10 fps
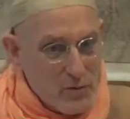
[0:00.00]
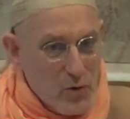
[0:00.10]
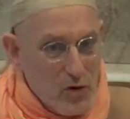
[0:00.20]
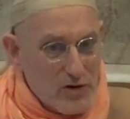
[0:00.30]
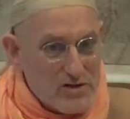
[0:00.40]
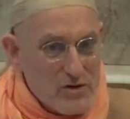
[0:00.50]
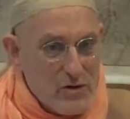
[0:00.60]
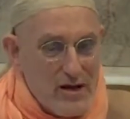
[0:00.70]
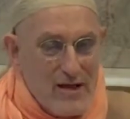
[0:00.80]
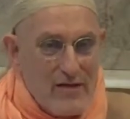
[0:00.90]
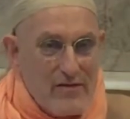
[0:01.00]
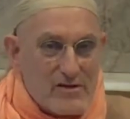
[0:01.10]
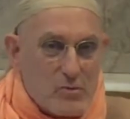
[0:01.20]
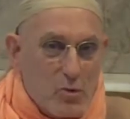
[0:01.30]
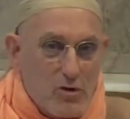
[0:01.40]
you know, the
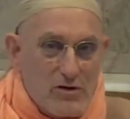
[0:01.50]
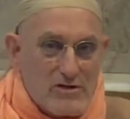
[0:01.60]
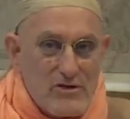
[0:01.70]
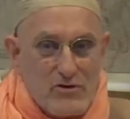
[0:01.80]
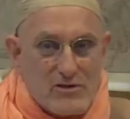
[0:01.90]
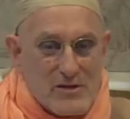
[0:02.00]
Supreme Lord. So